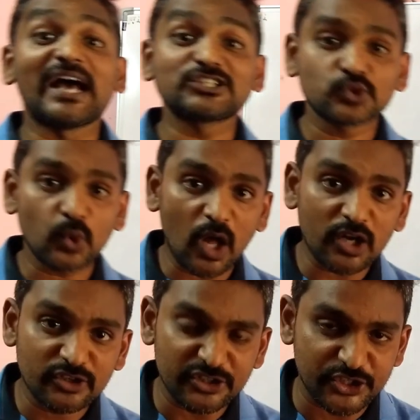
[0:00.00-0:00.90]

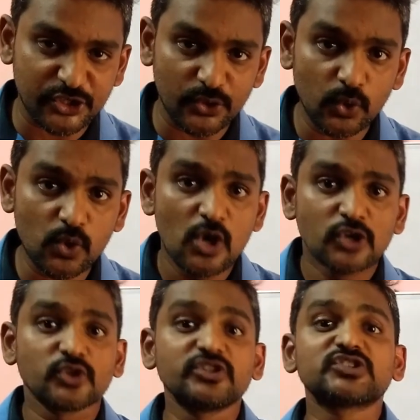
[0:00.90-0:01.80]
vascular tissue.
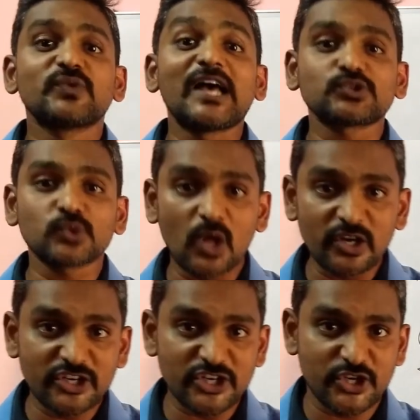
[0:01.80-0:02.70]
So this
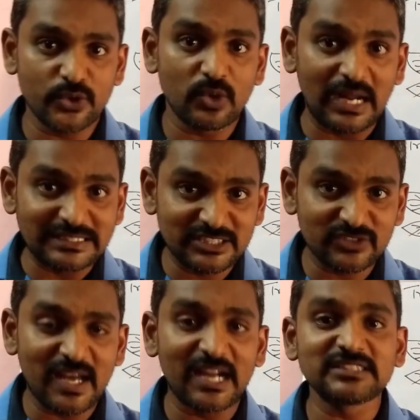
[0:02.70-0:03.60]
vascular tissue
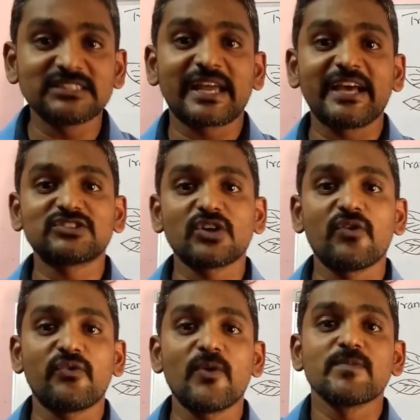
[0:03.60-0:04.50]
consists, whereas in the case
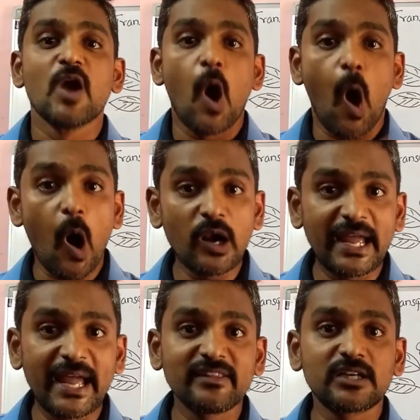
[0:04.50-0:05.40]
of
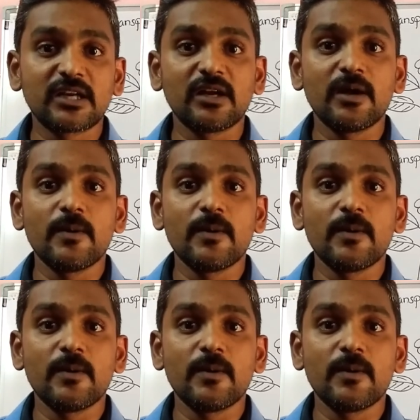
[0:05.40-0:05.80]
algae, that